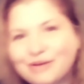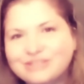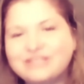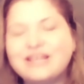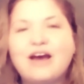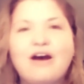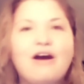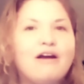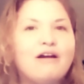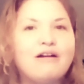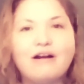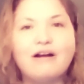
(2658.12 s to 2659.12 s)
that are
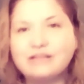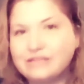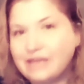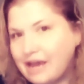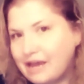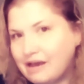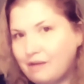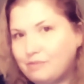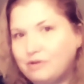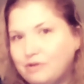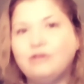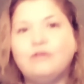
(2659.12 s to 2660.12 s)
a gay couple
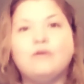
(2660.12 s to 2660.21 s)
or a